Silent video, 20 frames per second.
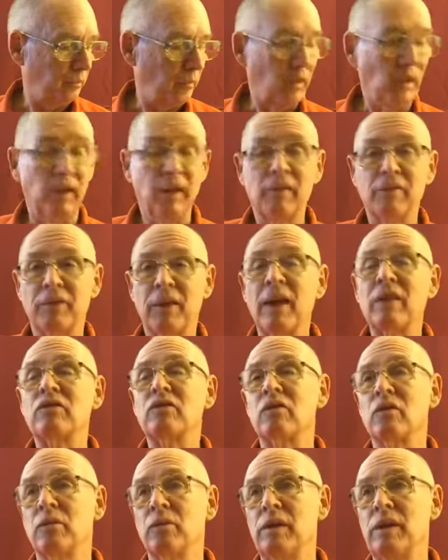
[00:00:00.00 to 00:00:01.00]
If that's
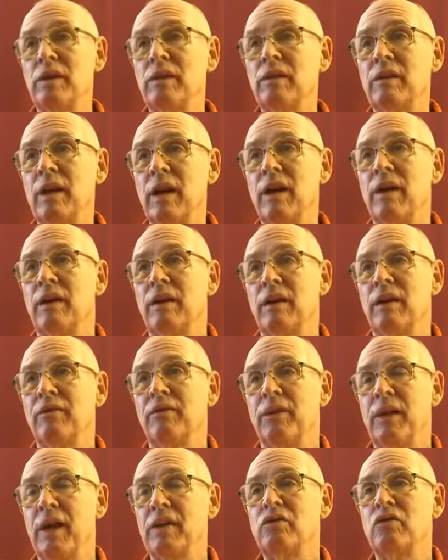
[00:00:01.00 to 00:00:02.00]
the reason, if
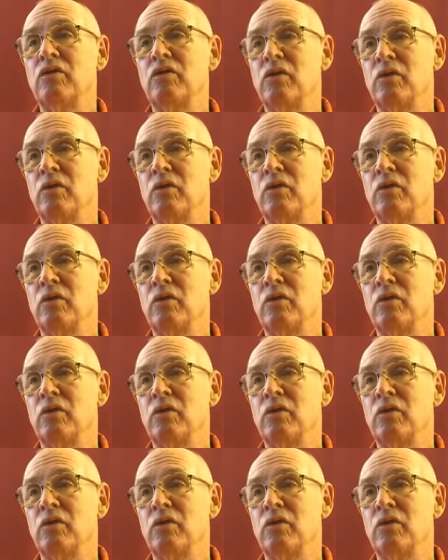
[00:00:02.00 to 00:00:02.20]
that's